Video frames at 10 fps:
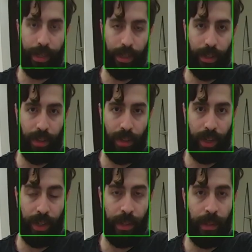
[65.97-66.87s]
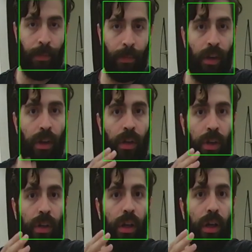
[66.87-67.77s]
devices,
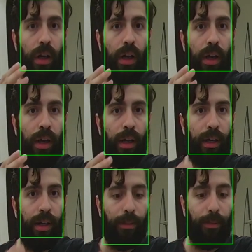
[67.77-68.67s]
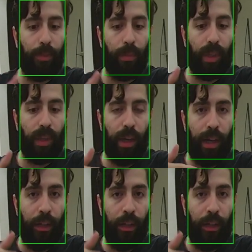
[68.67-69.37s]
and